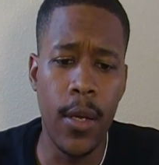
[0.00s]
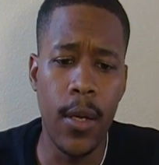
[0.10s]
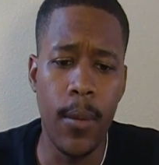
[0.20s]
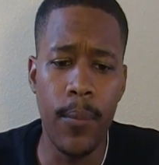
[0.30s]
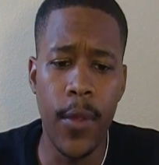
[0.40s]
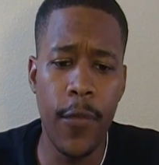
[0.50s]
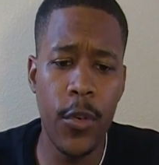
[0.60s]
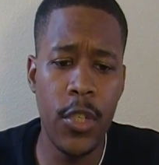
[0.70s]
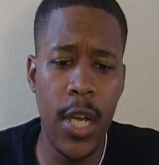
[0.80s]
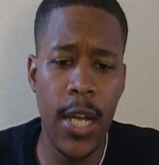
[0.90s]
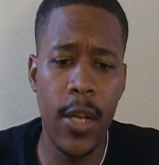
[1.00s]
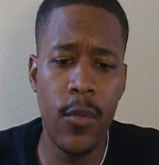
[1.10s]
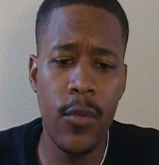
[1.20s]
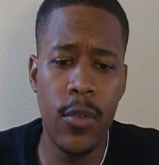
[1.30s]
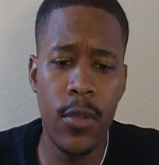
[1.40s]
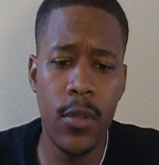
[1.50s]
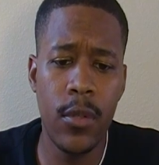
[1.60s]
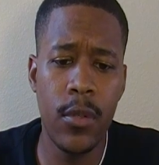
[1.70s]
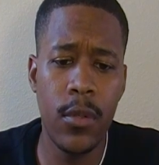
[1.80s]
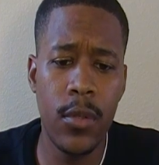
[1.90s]
the 1 John
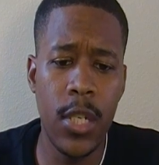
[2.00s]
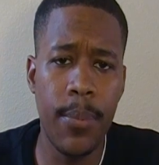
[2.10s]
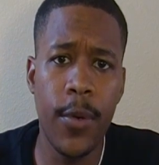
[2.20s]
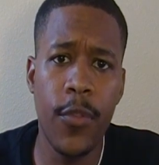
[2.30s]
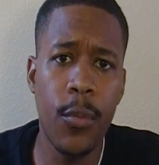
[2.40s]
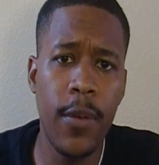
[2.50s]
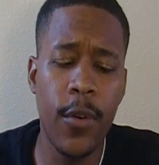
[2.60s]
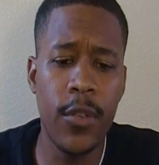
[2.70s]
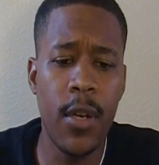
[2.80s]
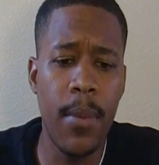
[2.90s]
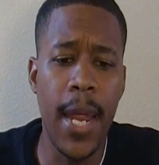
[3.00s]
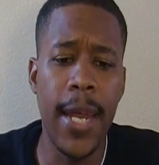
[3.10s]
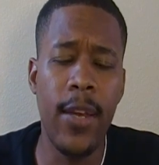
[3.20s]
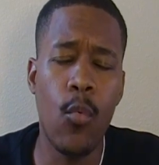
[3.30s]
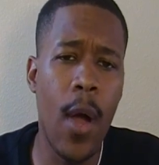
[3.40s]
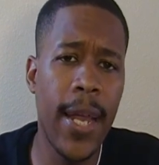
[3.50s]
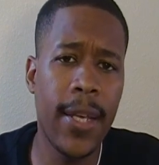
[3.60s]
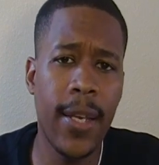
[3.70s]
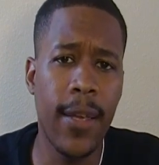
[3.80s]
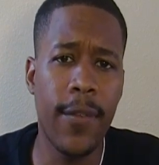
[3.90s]
chapter 3 verse number 8,
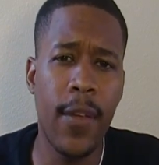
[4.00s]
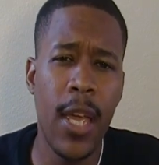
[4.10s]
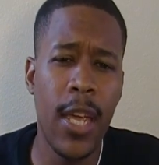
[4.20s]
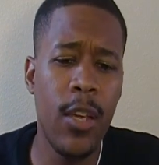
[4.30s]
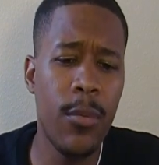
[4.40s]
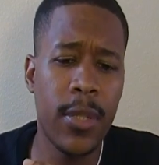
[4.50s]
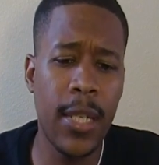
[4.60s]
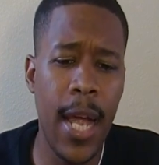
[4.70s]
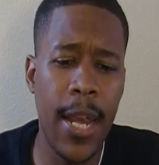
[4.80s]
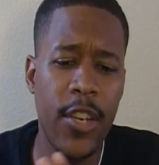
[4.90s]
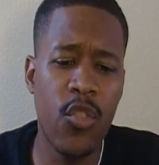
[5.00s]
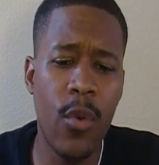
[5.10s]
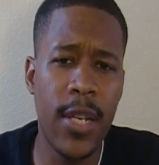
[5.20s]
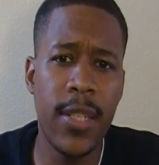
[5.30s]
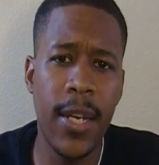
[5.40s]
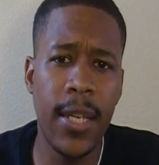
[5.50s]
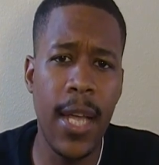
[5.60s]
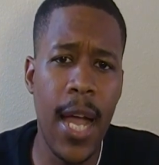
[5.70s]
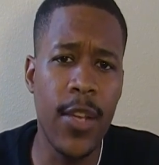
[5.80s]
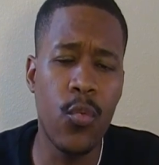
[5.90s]
Wycliffe, he was a guy that
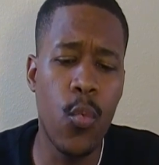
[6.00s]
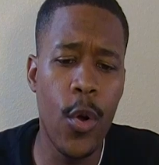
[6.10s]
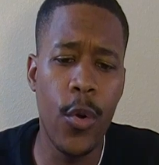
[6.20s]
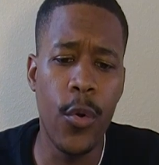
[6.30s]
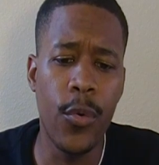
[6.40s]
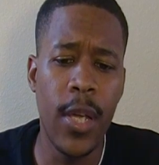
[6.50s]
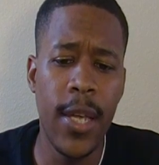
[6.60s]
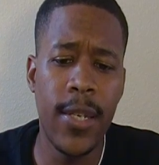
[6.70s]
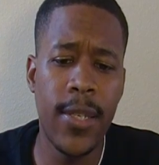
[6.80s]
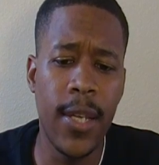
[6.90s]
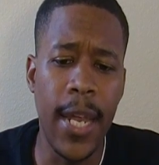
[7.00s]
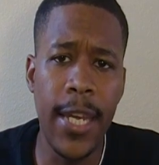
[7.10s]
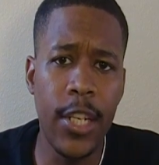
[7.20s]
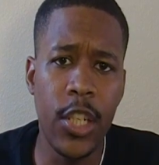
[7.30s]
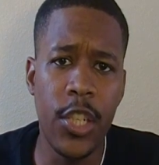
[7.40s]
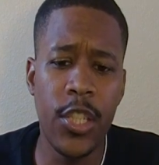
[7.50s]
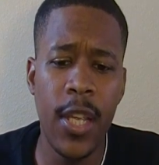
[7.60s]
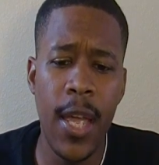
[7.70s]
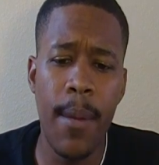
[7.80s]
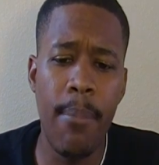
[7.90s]
translated God's word to
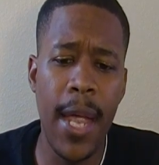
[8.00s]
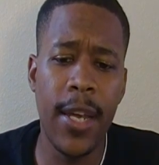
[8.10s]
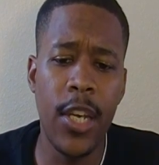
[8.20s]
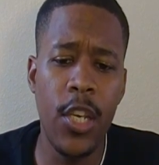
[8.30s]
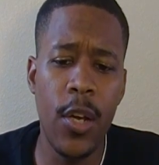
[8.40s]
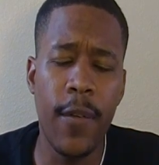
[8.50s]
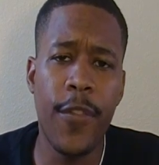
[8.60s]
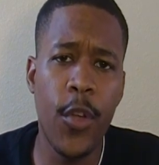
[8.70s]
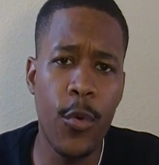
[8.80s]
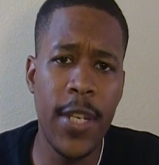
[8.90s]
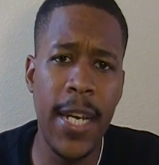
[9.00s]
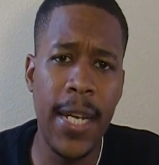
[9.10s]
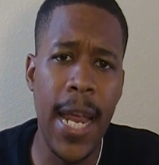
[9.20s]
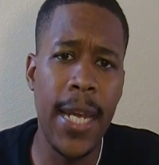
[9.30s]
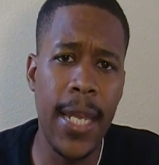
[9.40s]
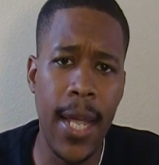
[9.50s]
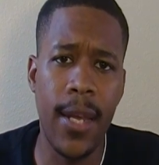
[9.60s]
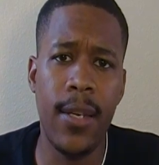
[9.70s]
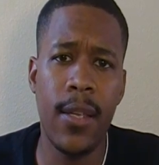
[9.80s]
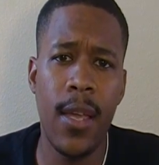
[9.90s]
English back in the year of
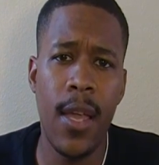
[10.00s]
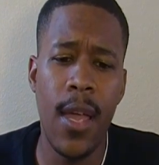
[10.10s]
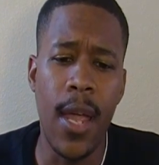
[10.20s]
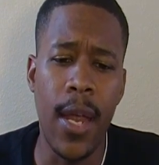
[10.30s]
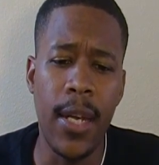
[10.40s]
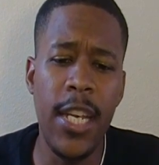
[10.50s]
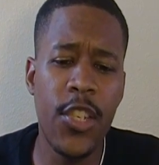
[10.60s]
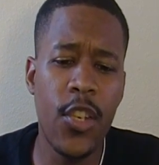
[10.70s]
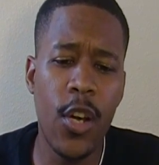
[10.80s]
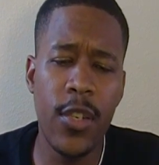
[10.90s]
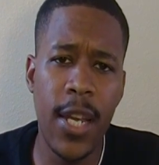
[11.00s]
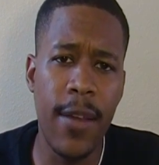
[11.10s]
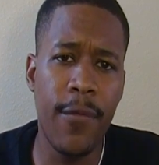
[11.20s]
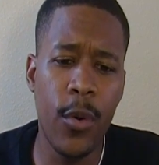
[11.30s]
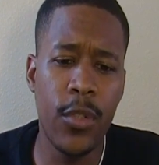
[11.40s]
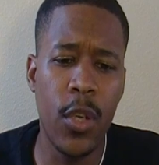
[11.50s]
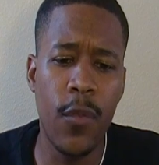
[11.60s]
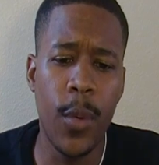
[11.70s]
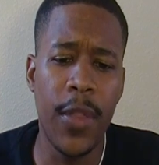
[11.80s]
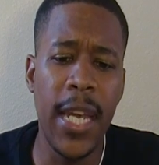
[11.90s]
1388. And he starts that verse
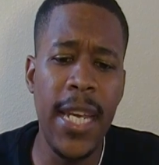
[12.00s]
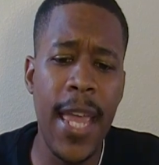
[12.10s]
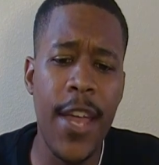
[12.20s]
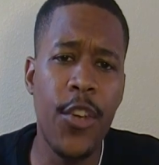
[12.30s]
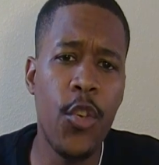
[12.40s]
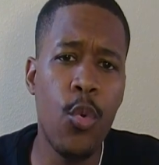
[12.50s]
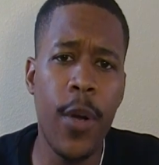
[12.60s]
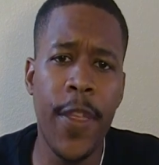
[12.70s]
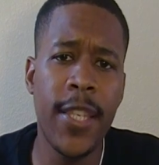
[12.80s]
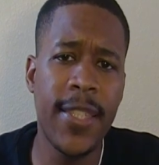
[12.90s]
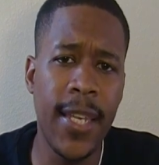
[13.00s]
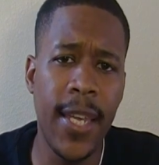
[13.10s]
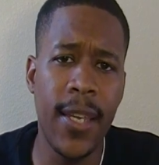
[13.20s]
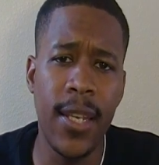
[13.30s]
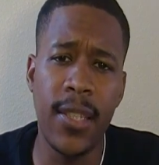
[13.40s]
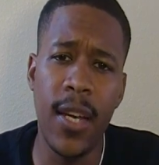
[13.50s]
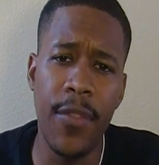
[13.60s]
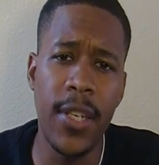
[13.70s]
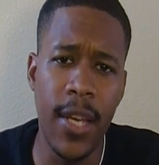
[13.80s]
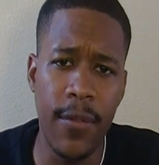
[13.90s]
off with, "He that doeth sin is
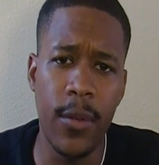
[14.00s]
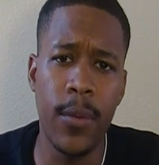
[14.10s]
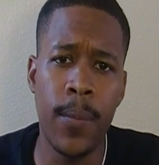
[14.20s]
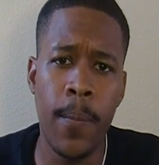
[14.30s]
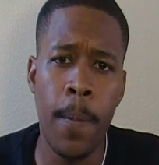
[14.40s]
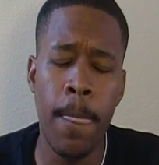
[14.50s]
of the devil."